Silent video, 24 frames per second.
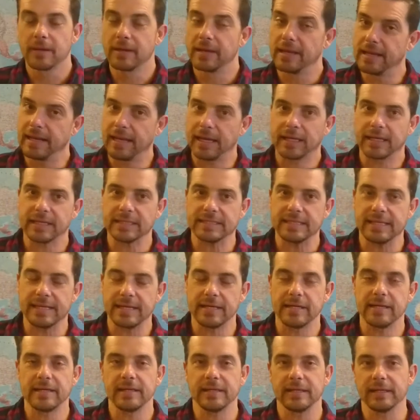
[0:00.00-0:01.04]
And like I said
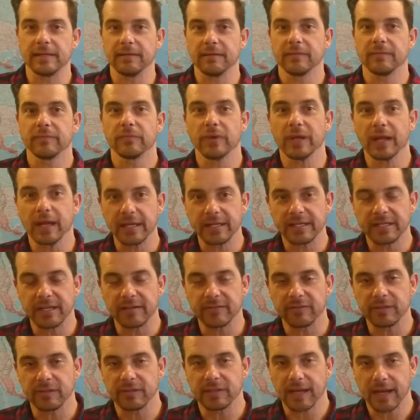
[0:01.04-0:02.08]
earlier, when I
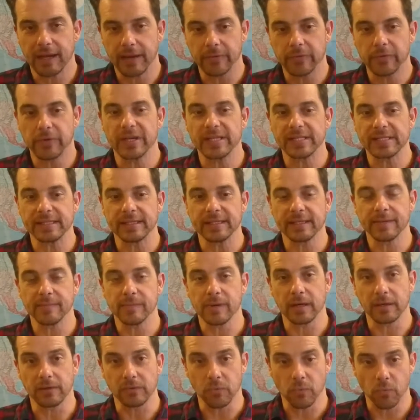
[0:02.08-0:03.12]
travel, I always think
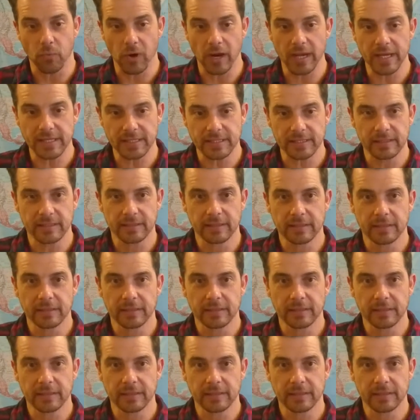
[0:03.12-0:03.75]
about weight